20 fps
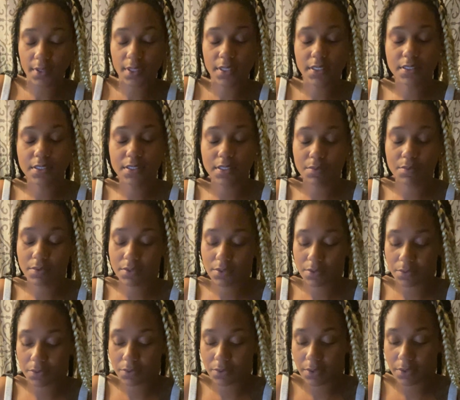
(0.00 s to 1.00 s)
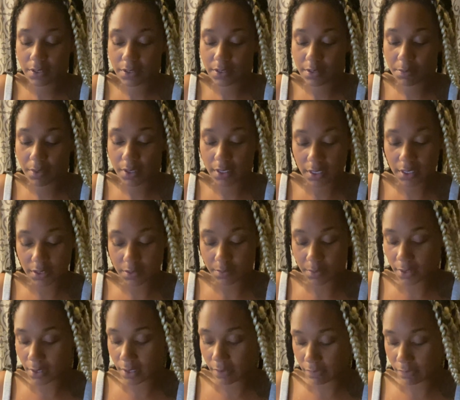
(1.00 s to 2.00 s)
Let's see what's going on. Somebody has
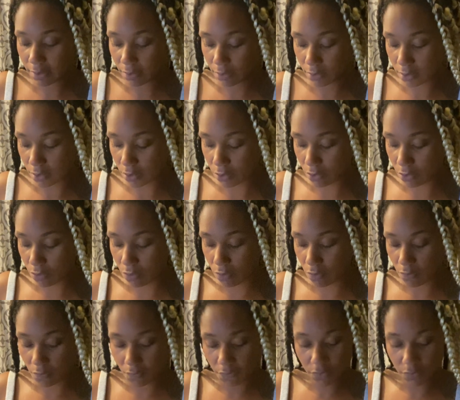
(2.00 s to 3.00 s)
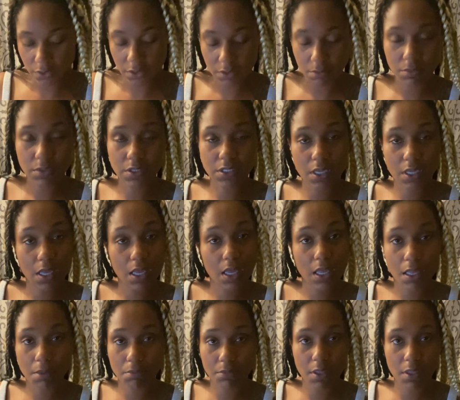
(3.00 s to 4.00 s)
been left out in the cold for some time.
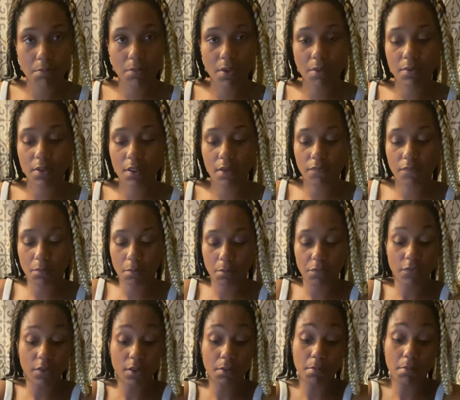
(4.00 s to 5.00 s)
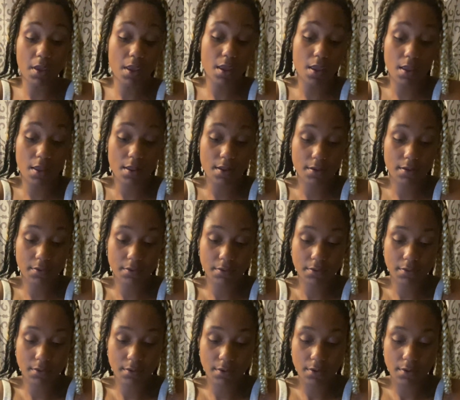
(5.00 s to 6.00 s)
And maybe they've been feeling
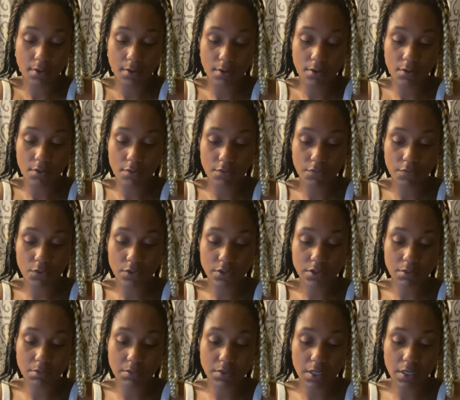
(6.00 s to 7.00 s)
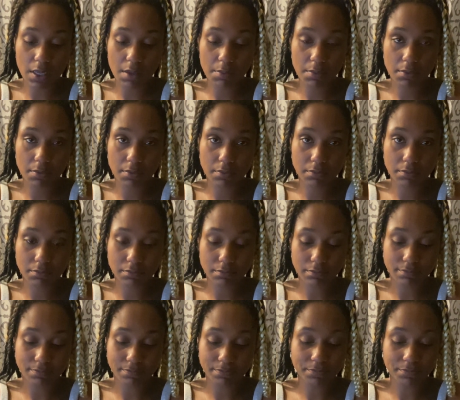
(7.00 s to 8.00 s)
bad for some time.
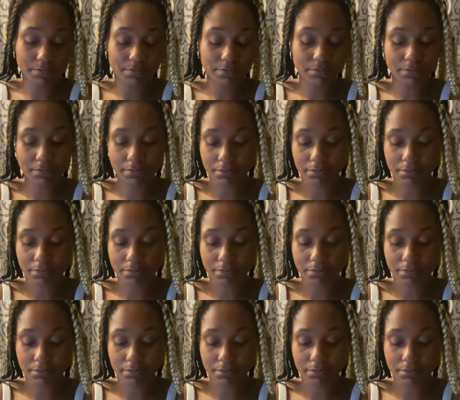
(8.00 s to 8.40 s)
Mm